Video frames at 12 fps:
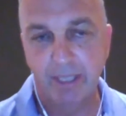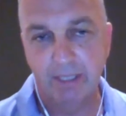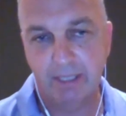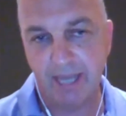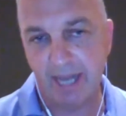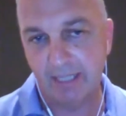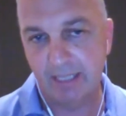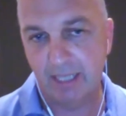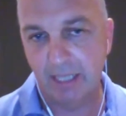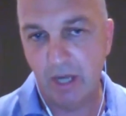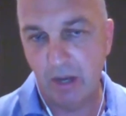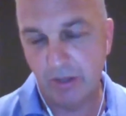started
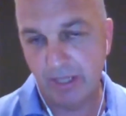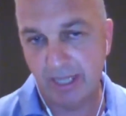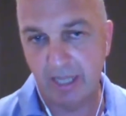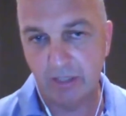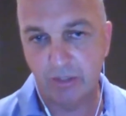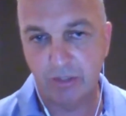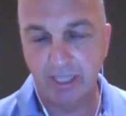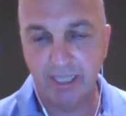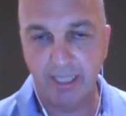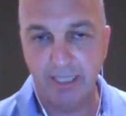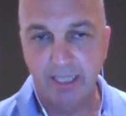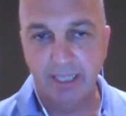to know the
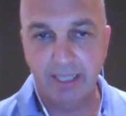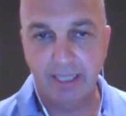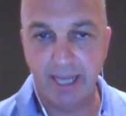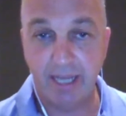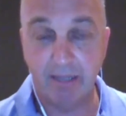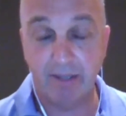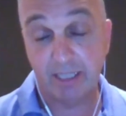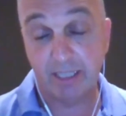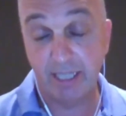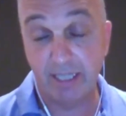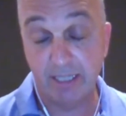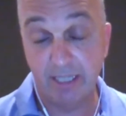country there,
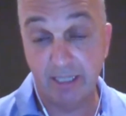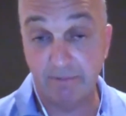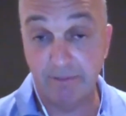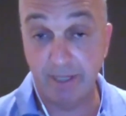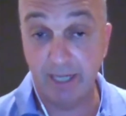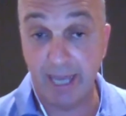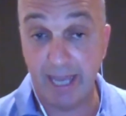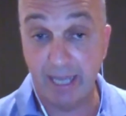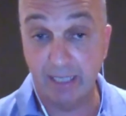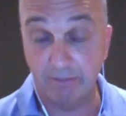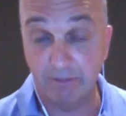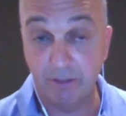extended into
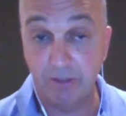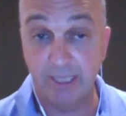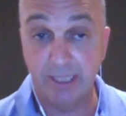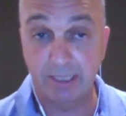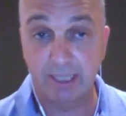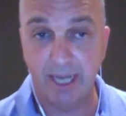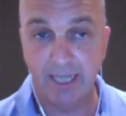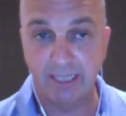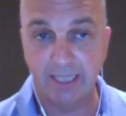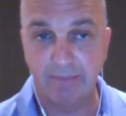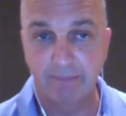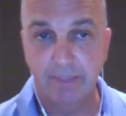Finland a few years later,